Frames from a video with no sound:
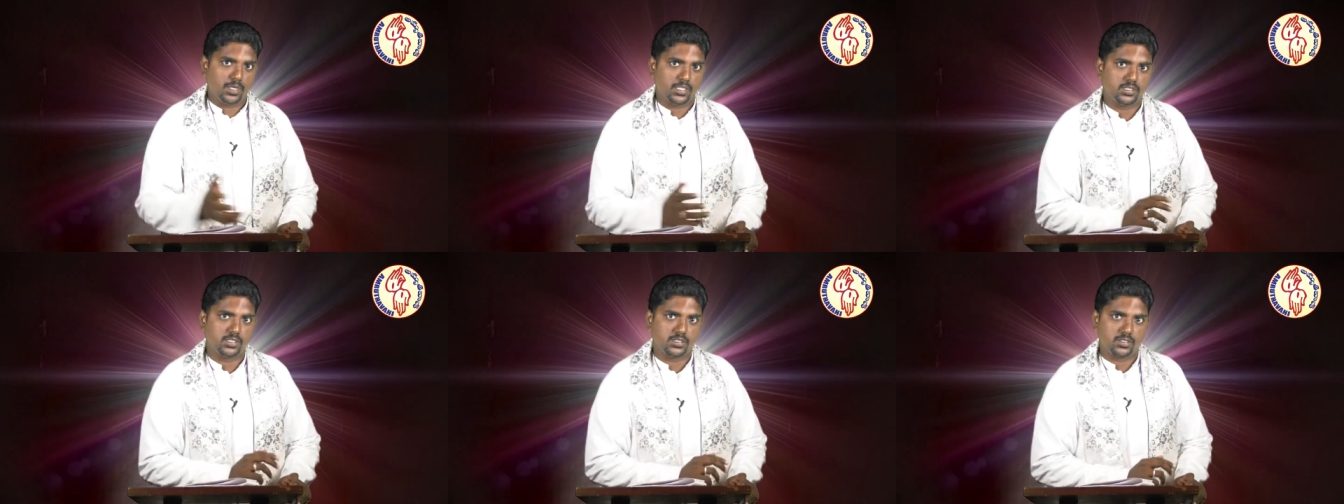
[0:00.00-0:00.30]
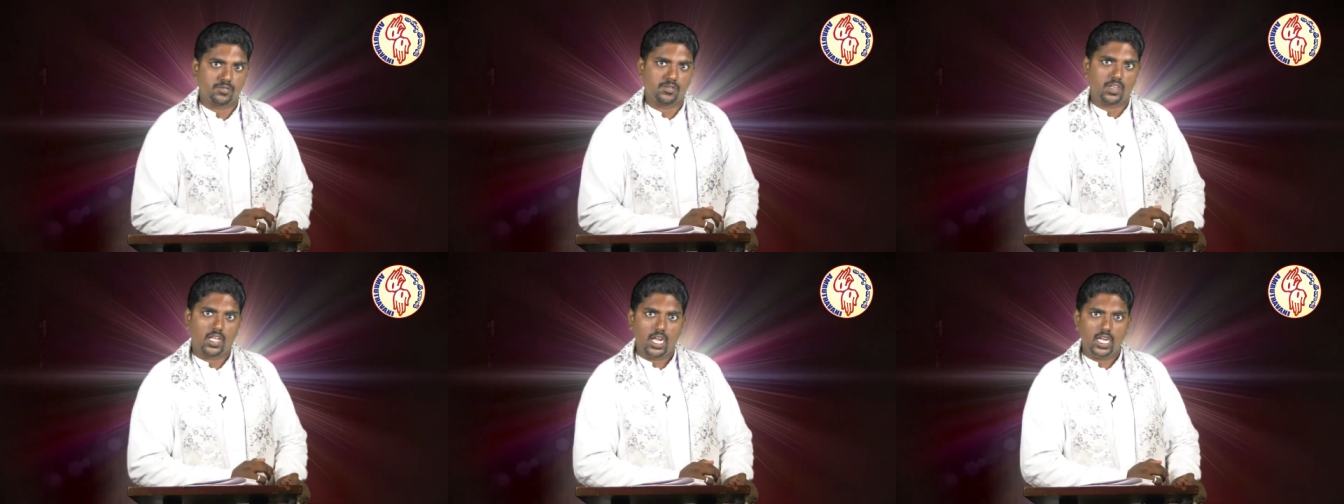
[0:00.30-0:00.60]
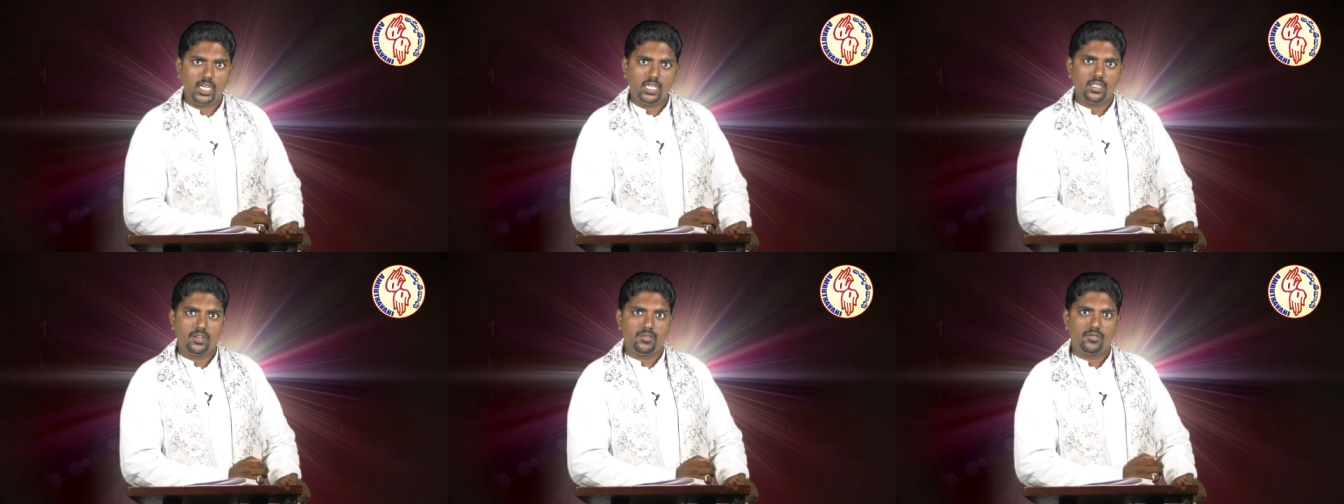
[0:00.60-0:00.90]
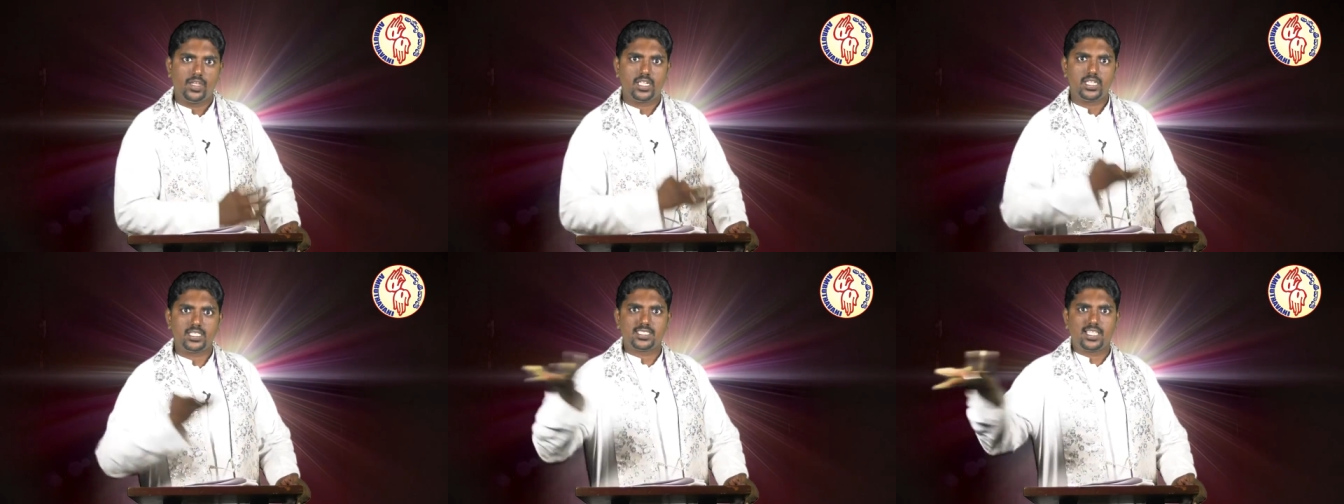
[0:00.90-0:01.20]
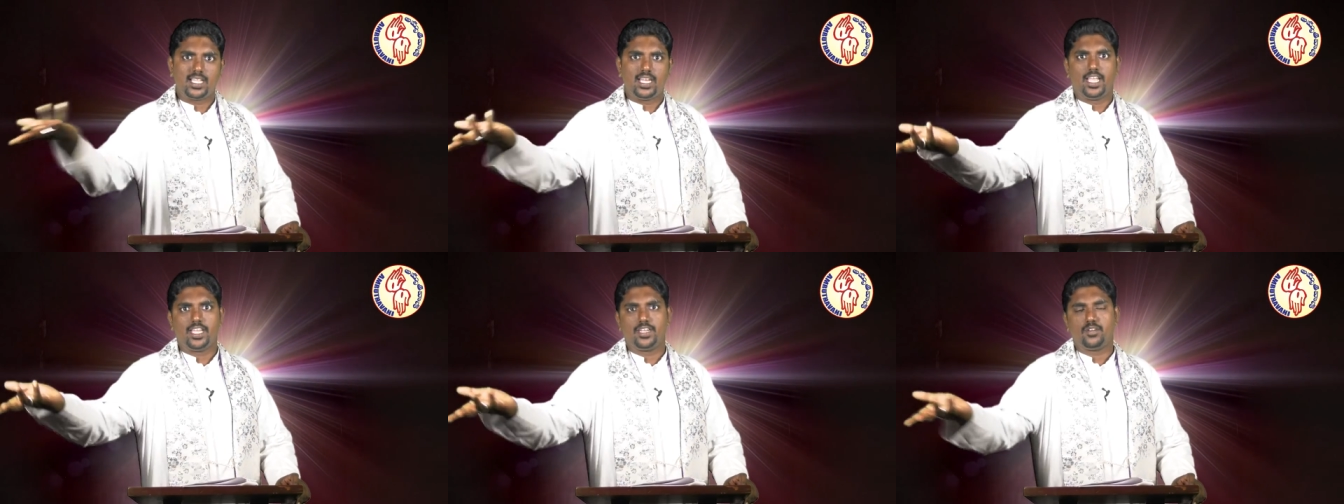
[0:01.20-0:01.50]
presence of God. Where is
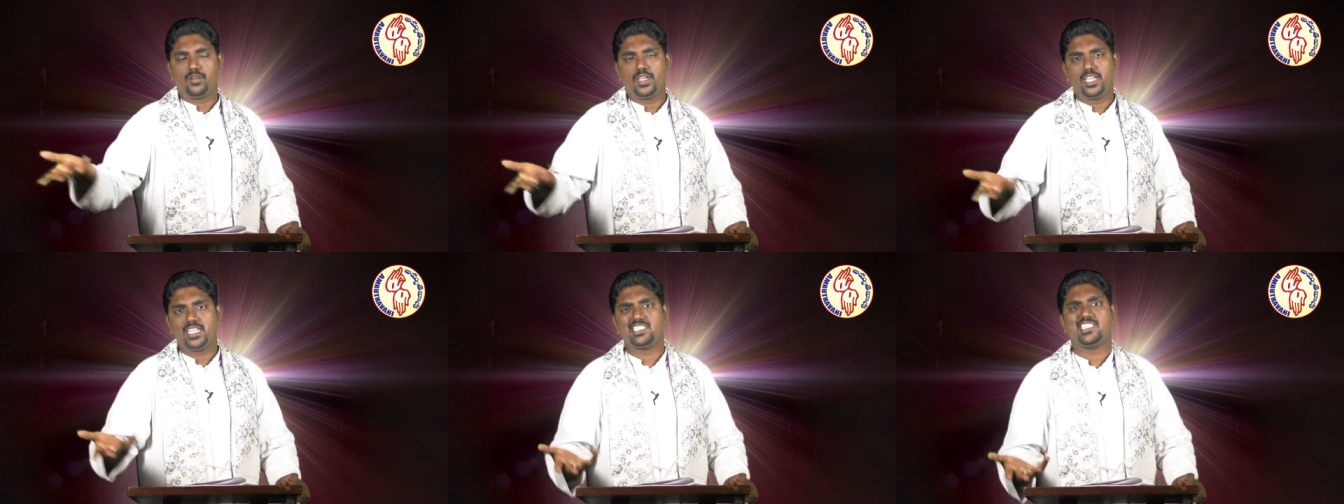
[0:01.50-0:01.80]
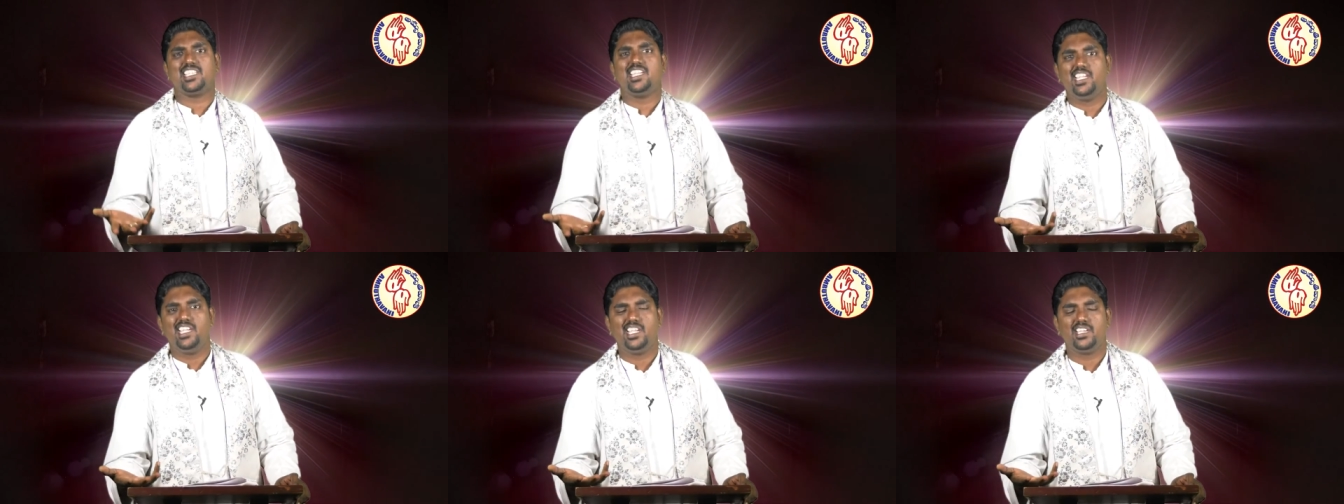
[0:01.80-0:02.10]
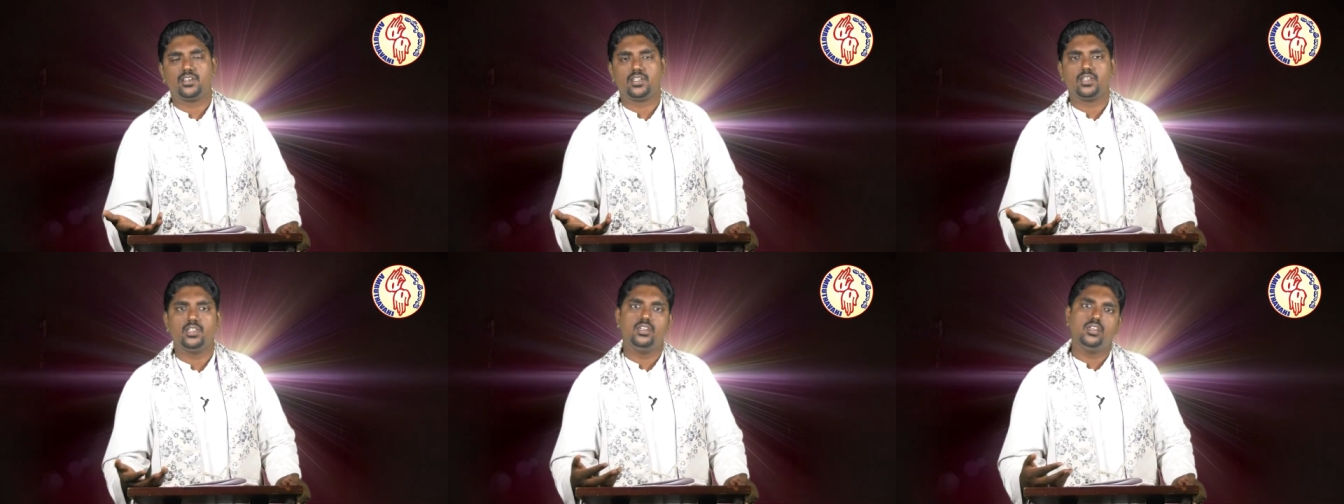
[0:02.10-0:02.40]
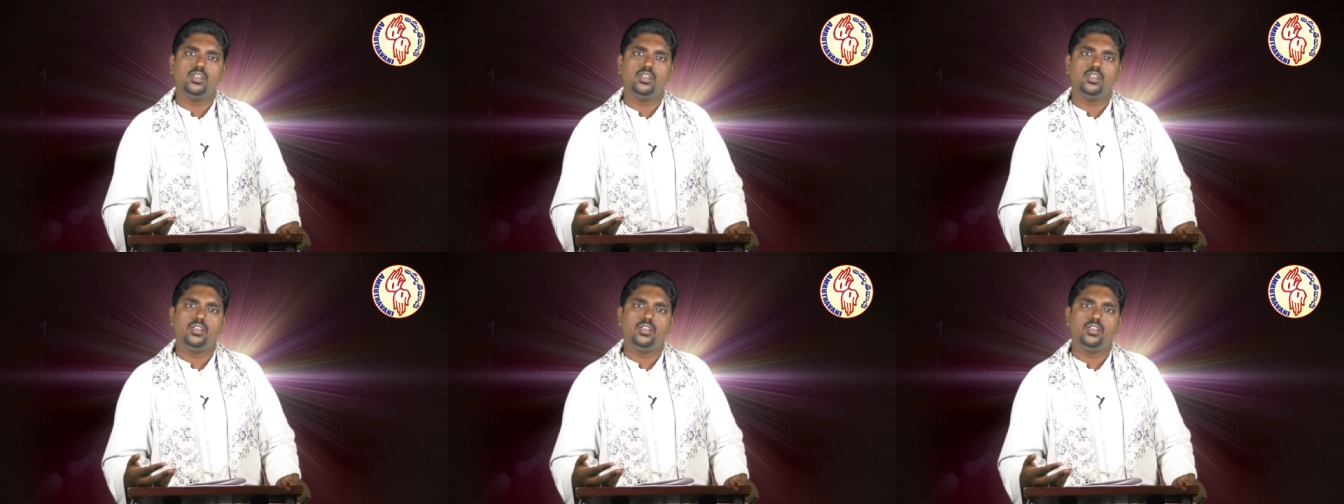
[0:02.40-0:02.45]
the light? Where is the heat?